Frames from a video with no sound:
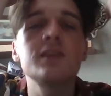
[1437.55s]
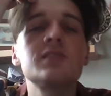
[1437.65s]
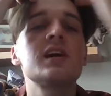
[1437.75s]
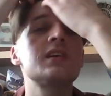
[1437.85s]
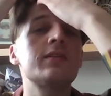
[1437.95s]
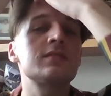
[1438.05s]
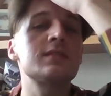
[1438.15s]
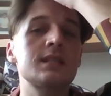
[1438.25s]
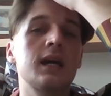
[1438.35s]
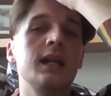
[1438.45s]
changing ever so
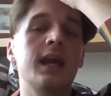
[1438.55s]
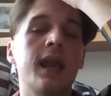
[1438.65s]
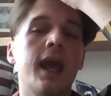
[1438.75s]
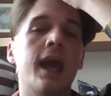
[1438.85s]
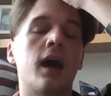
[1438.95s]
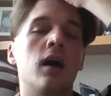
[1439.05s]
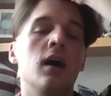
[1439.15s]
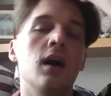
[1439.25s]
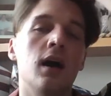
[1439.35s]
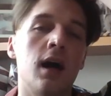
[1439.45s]
slightly in here
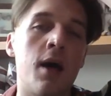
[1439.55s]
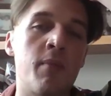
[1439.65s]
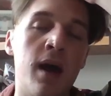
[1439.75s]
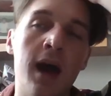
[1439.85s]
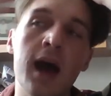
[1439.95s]
um,